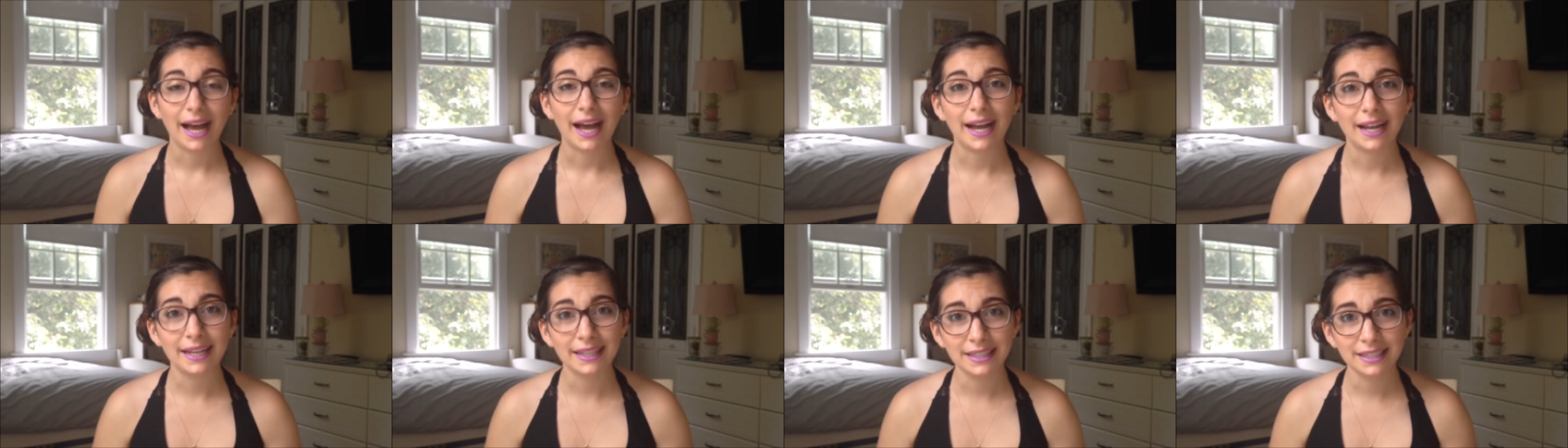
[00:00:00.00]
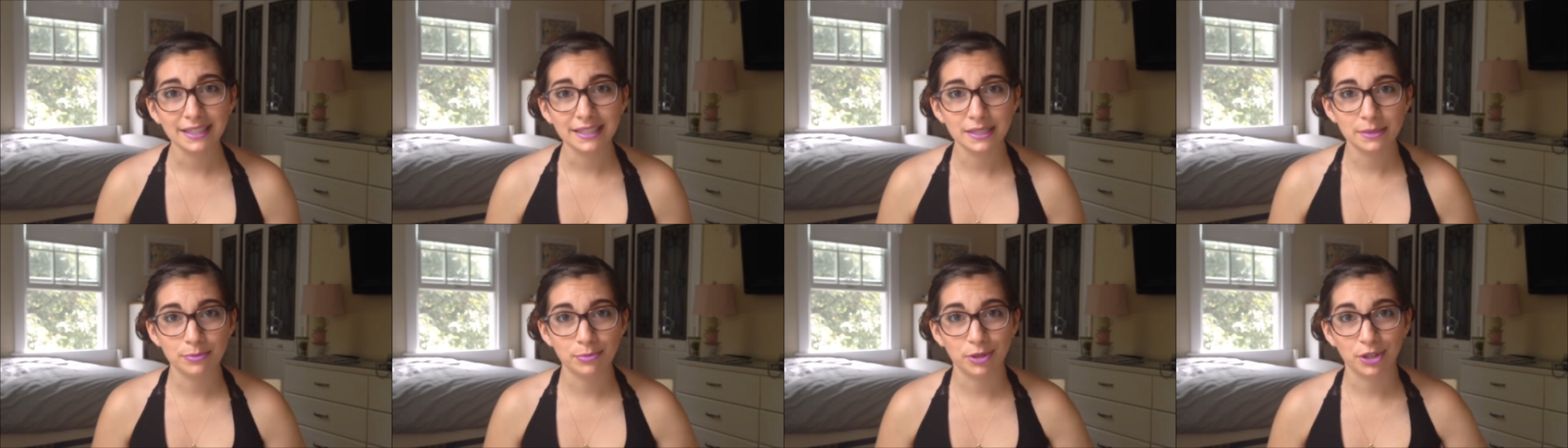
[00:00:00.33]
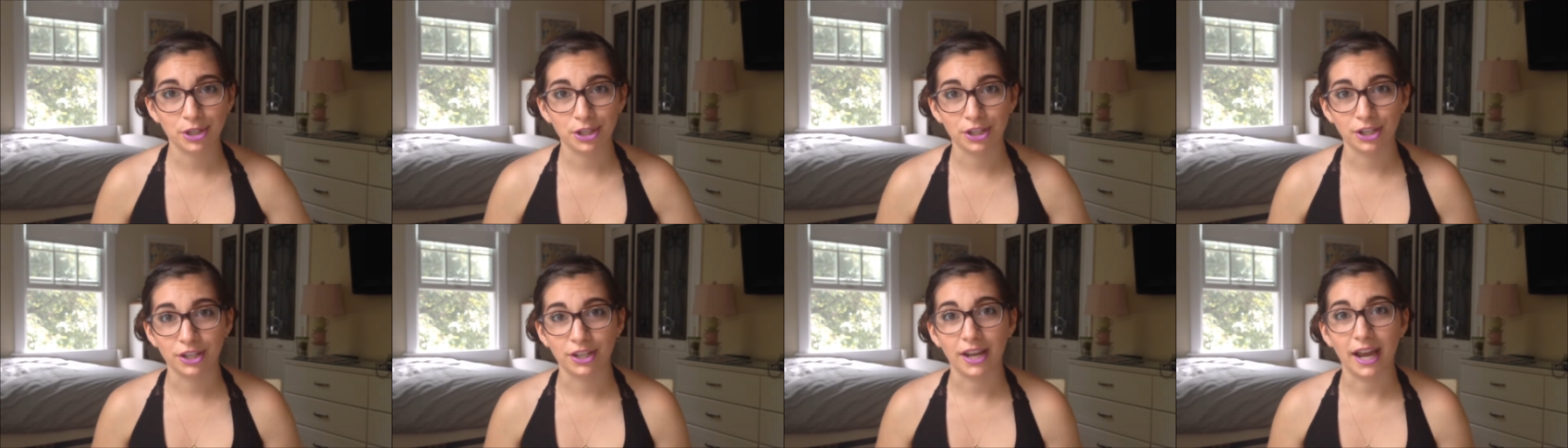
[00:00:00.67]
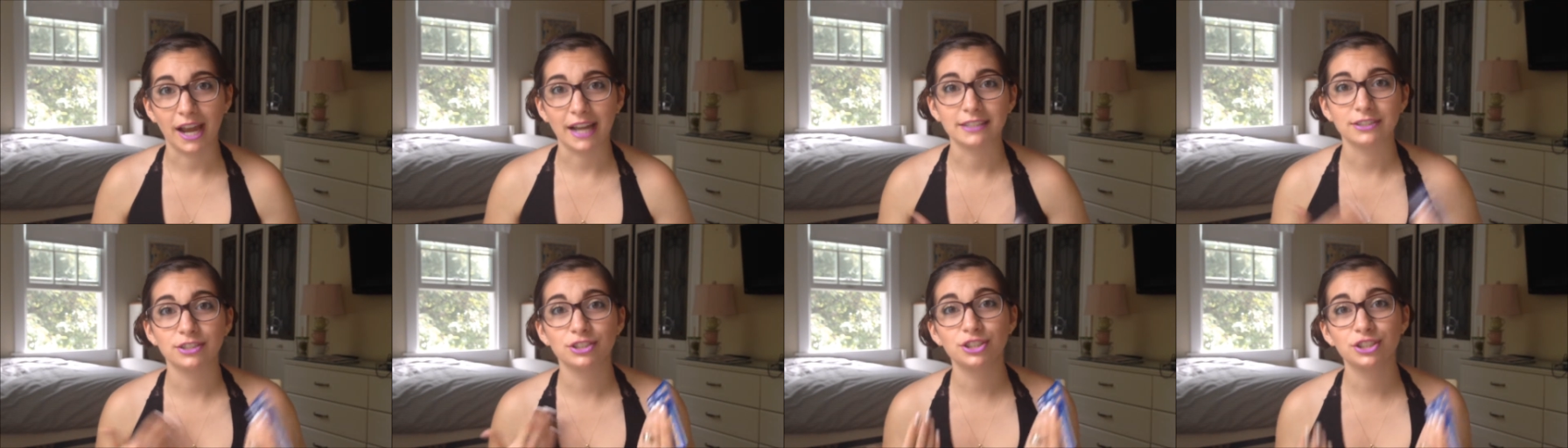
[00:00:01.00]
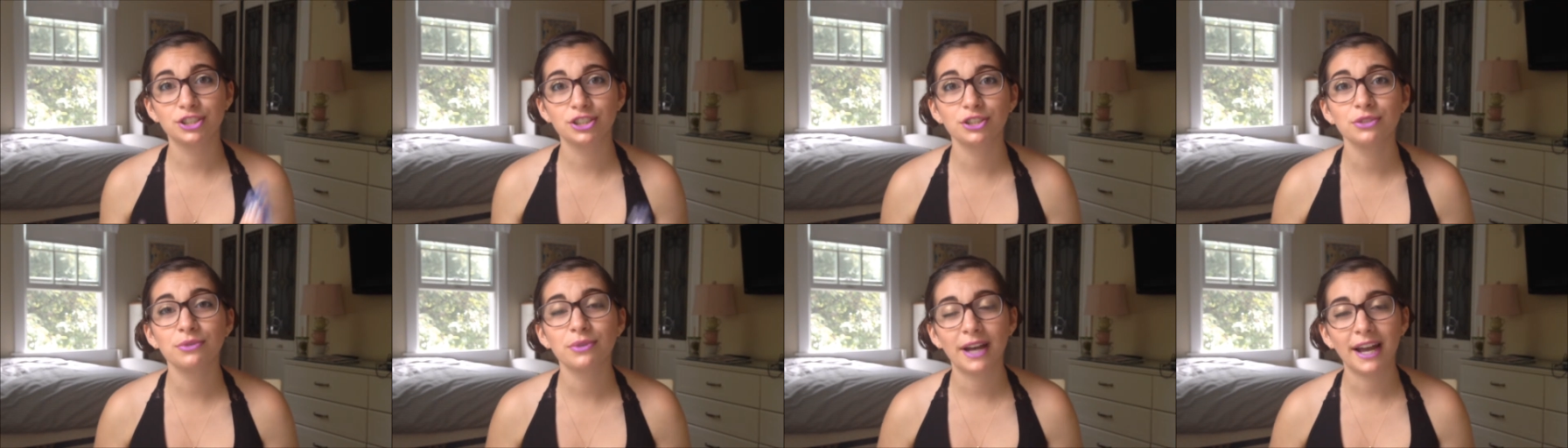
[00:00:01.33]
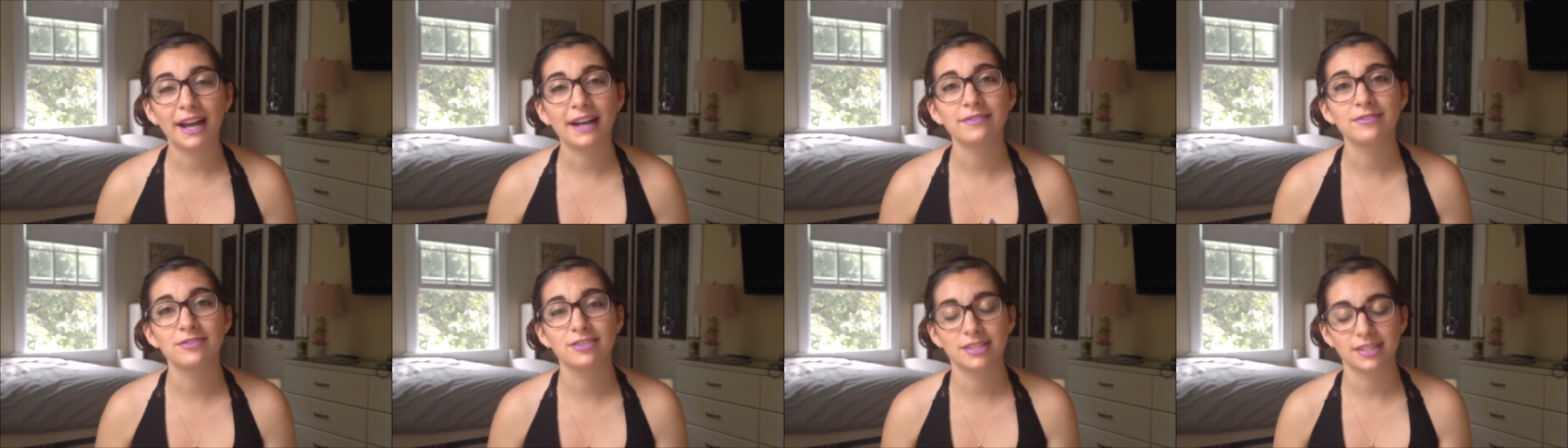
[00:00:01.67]
I think it's pretty good. I do
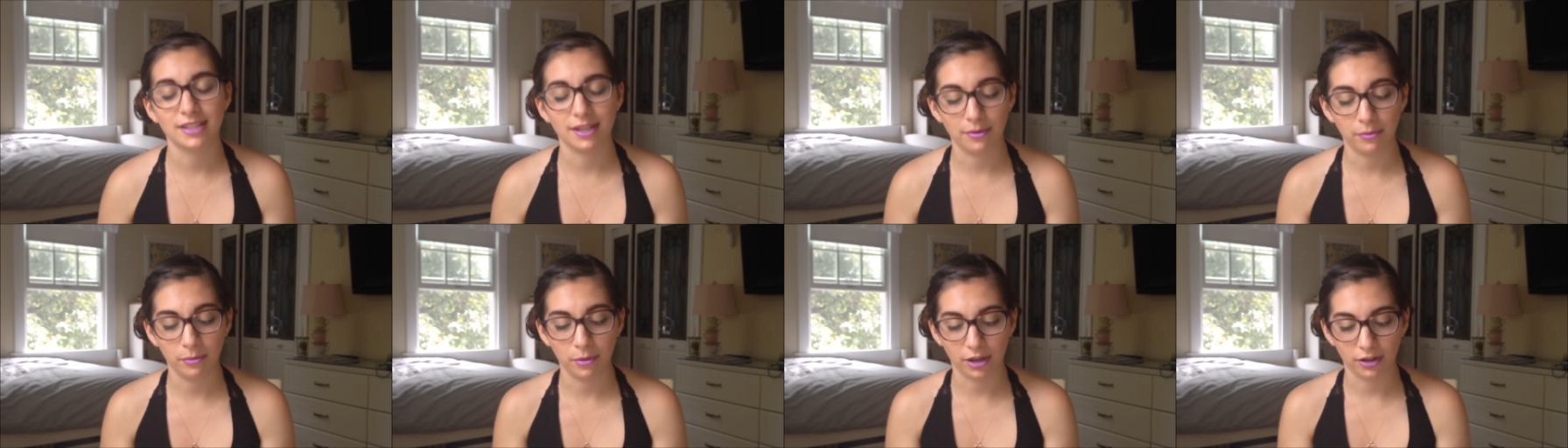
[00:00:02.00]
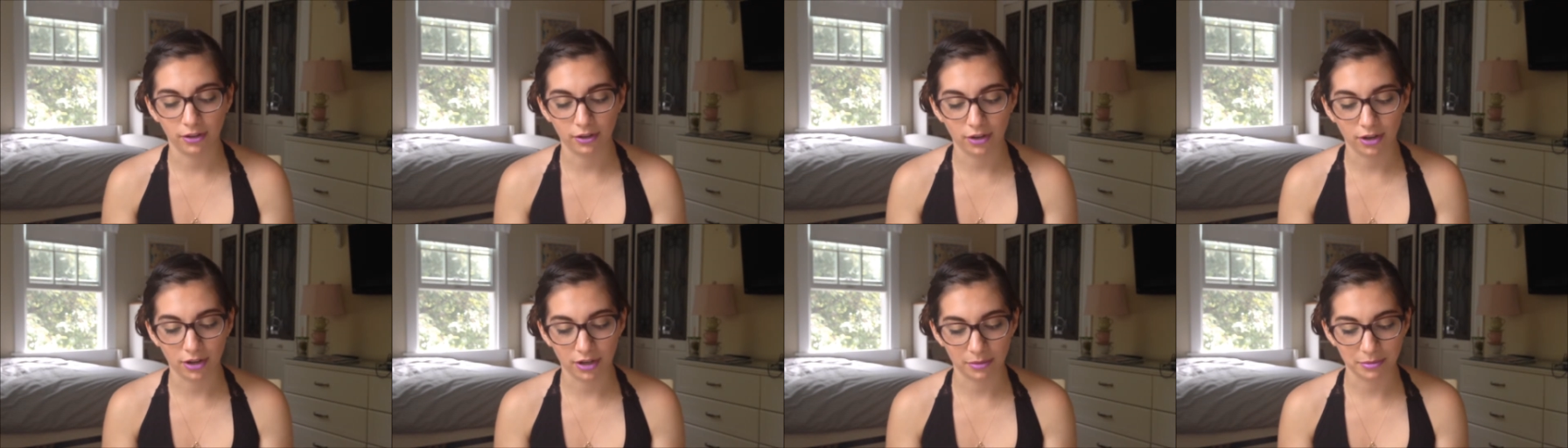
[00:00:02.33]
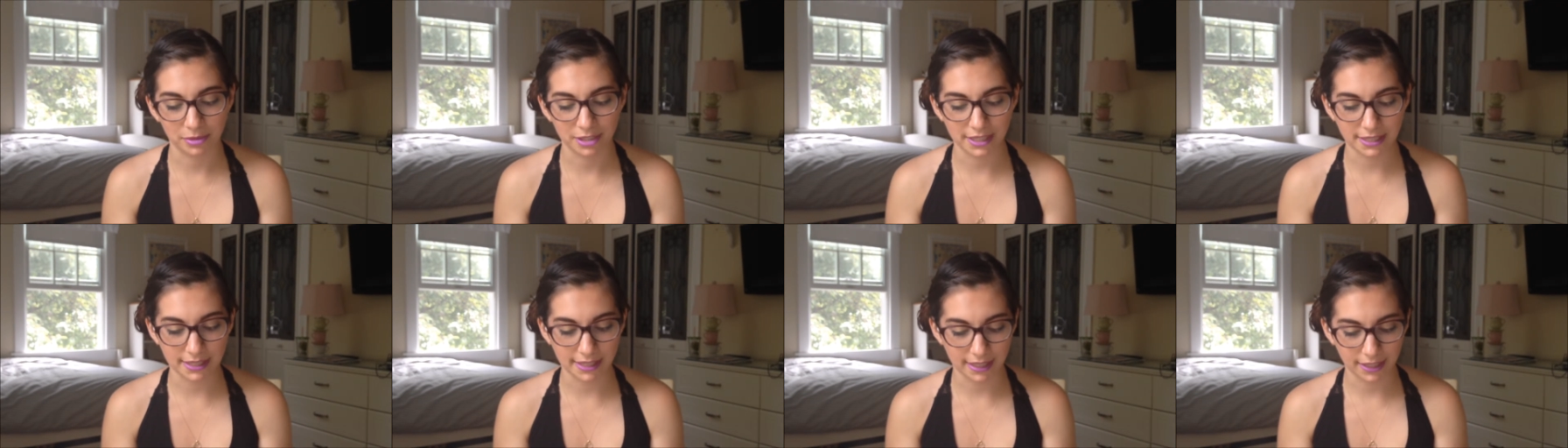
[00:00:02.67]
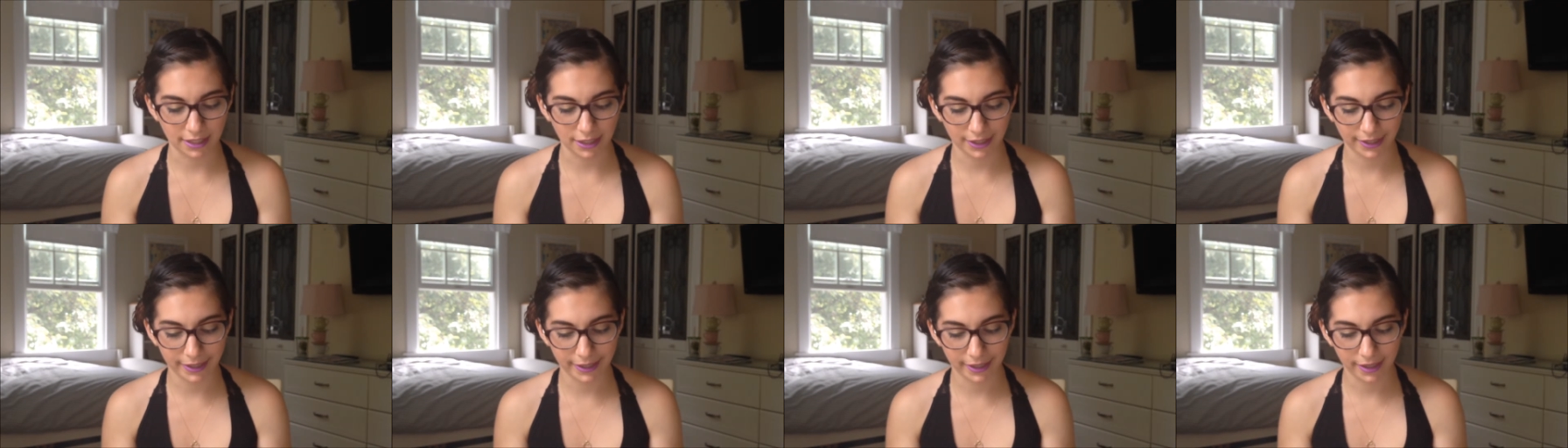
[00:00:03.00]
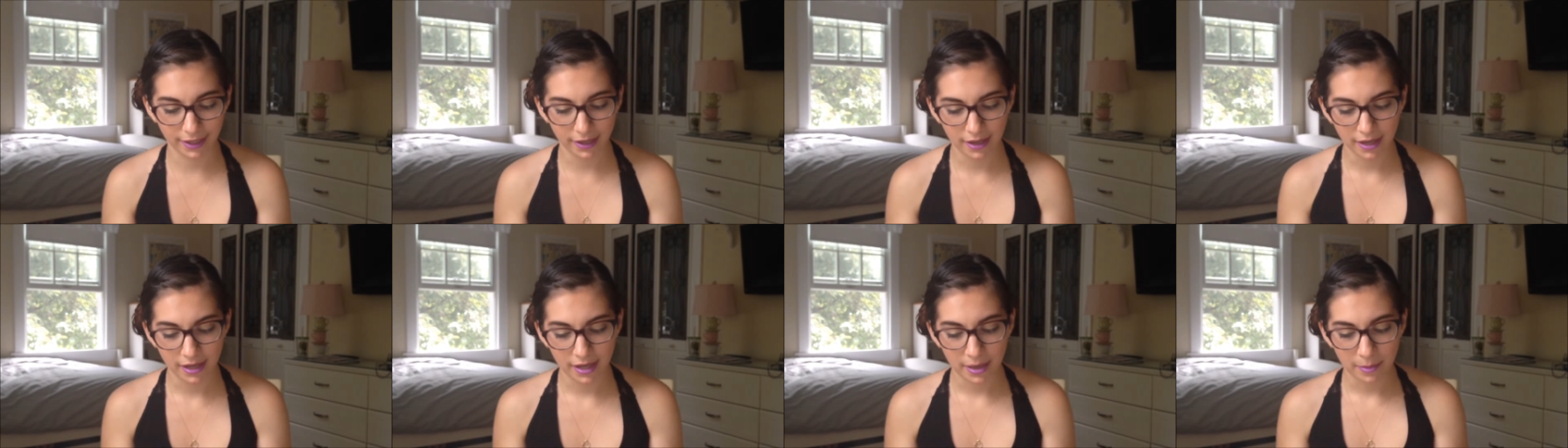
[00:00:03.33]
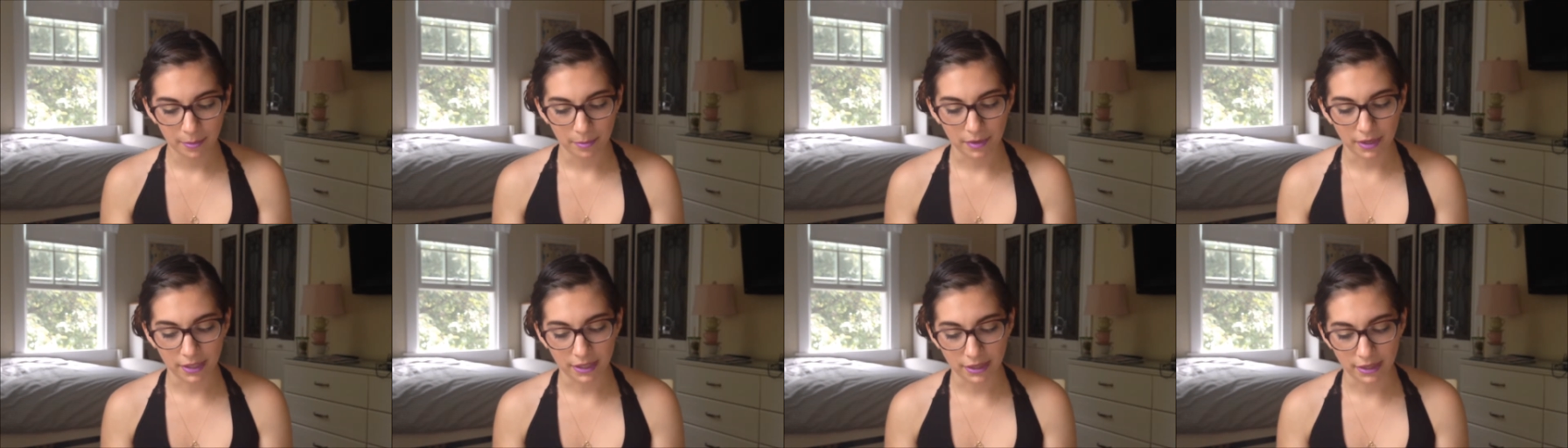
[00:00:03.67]
have some uncommons in here,
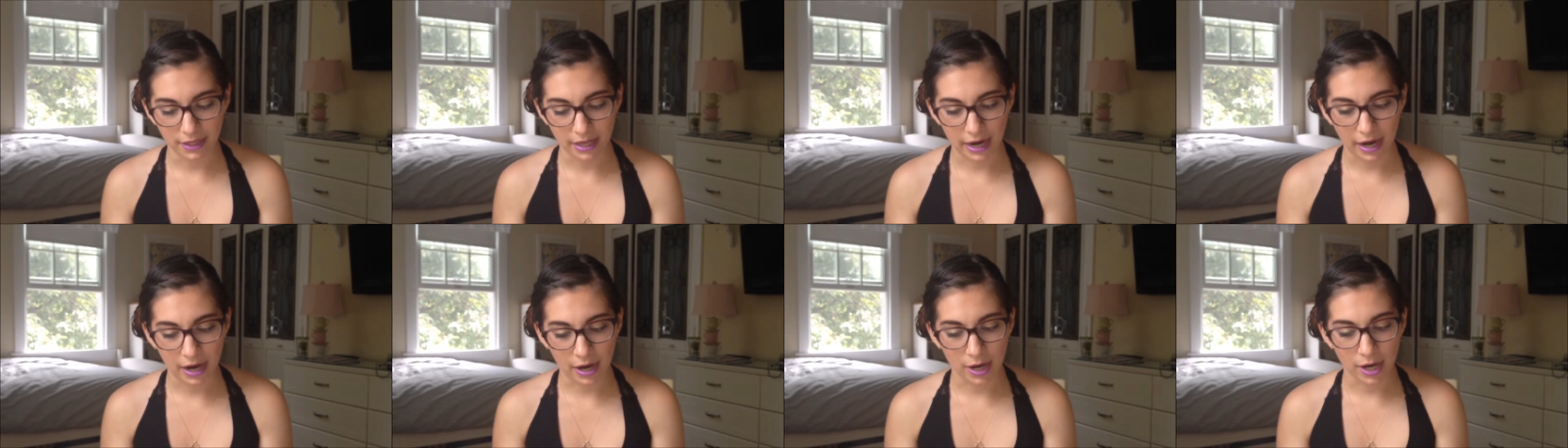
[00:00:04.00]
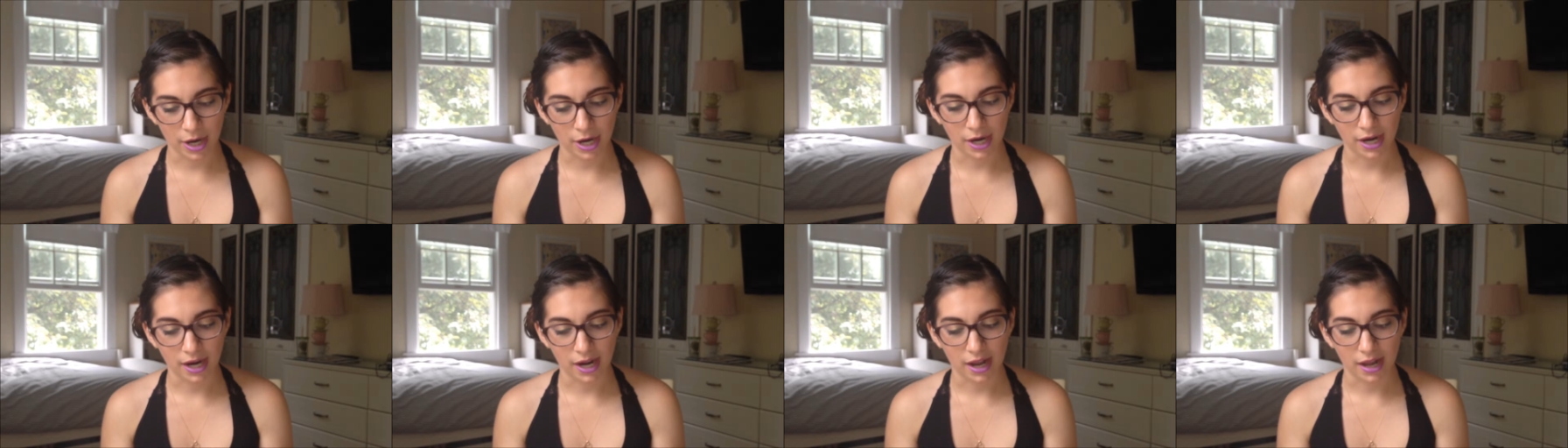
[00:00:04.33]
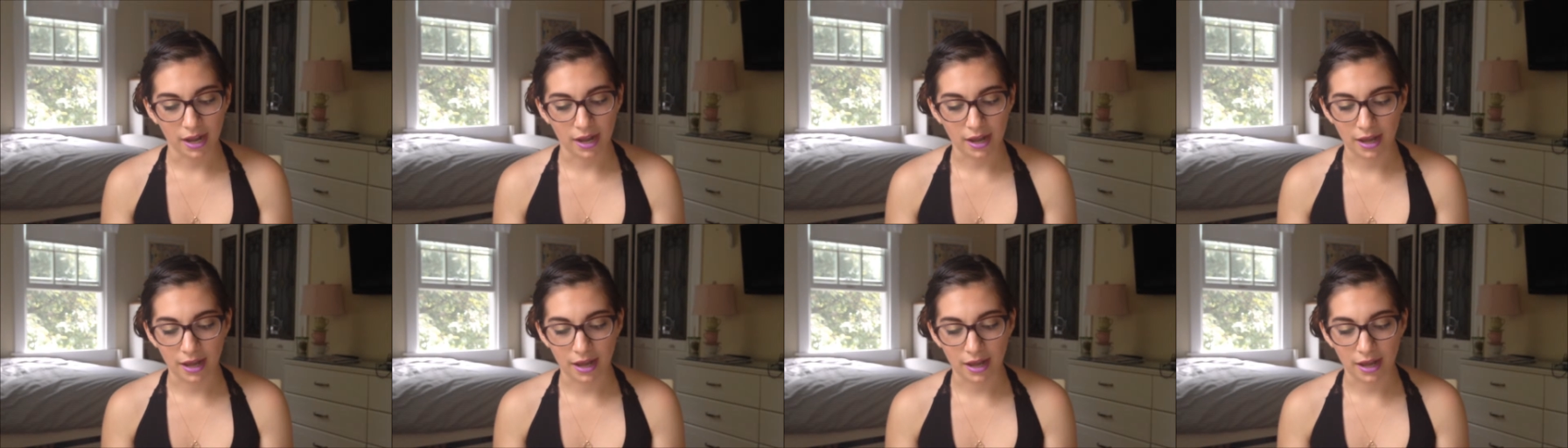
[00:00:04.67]
but they're